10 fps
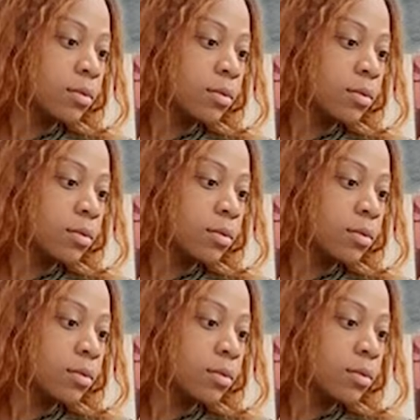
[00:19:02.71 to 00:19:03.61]

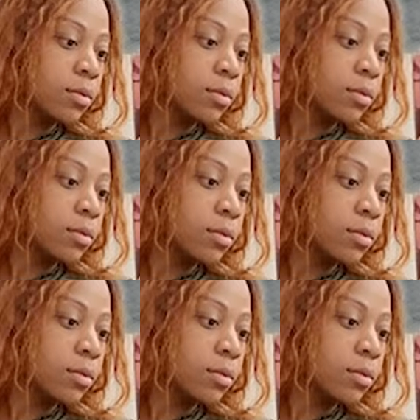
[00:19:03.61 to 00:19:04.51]

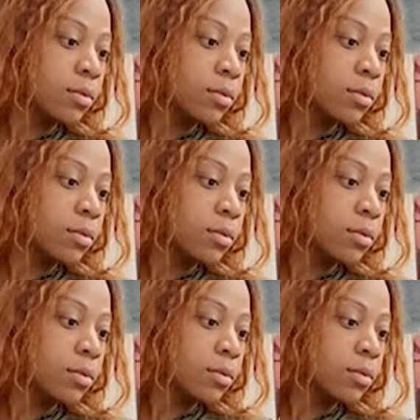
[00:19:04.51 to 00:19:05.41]

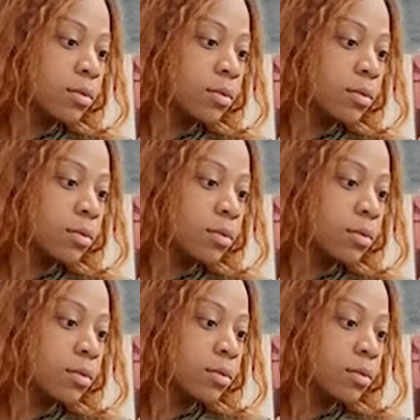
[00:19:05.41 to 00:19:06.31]

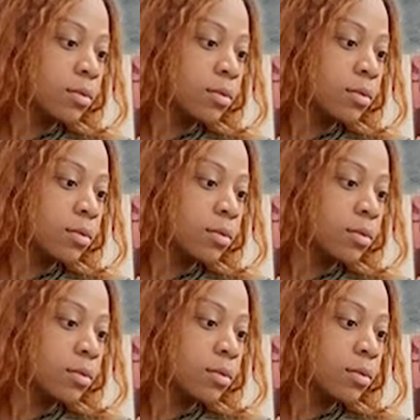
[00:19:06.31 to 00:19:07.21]

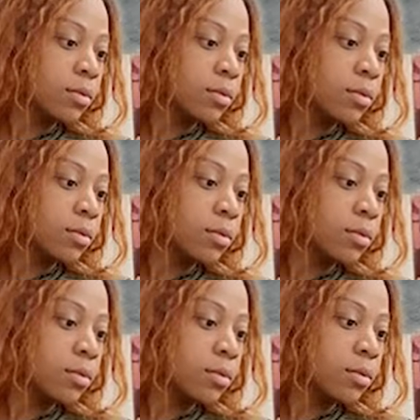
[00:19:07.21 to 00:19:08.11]

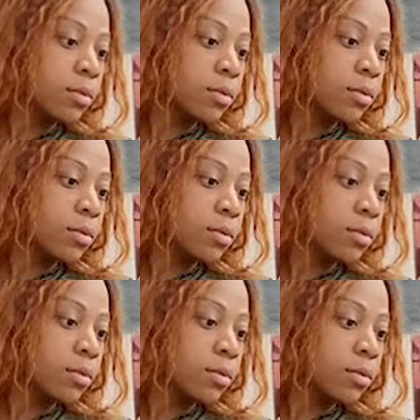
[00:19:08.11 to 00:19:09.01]

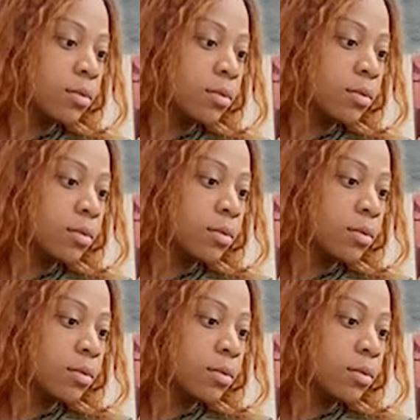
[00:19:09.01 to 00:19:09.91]

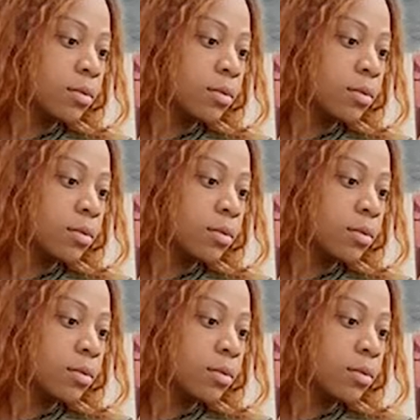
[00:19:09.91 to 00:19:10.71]
No words are spoken by the person on screen.